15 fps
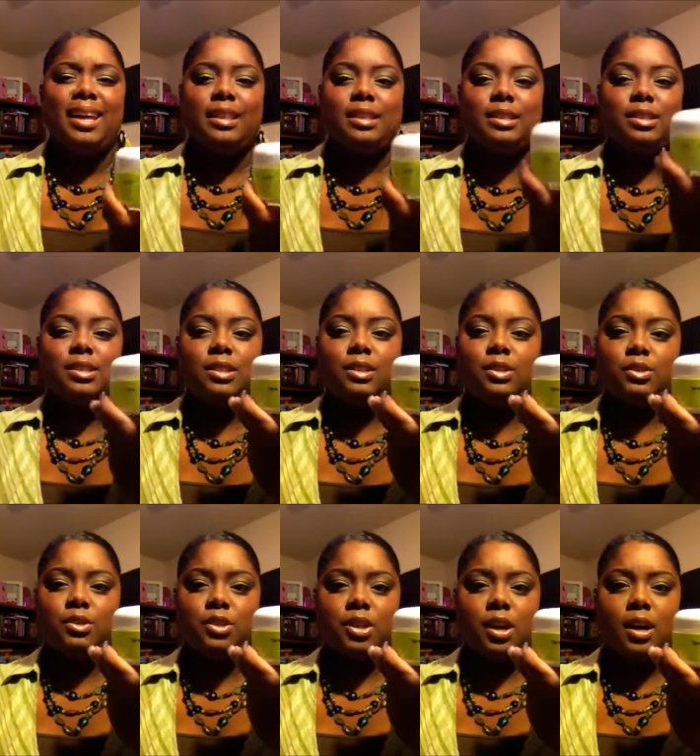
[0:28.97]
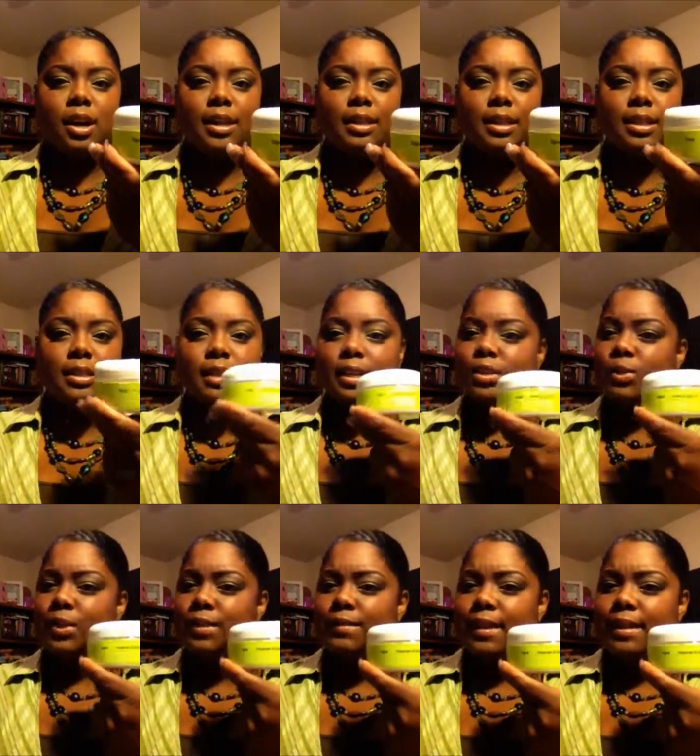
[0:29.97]
This little jar, I think it's like
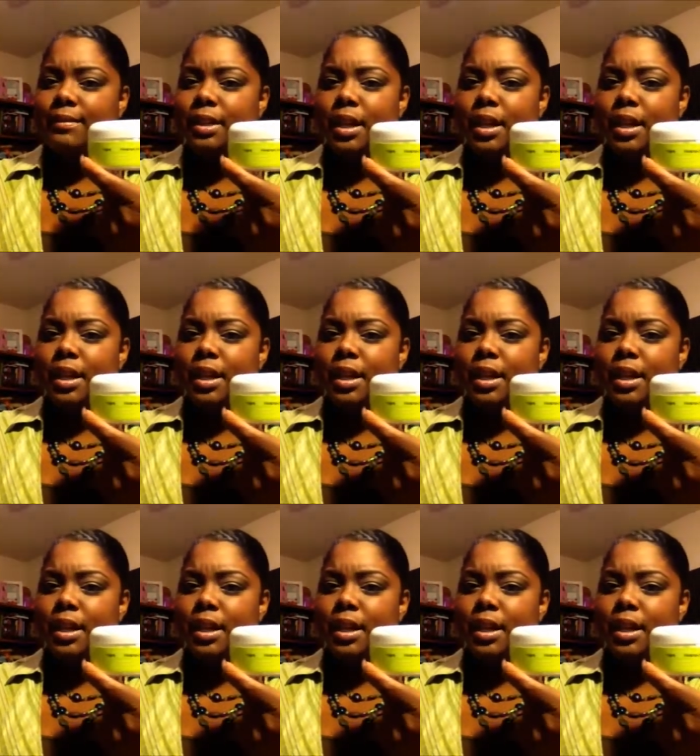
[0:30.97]
$25.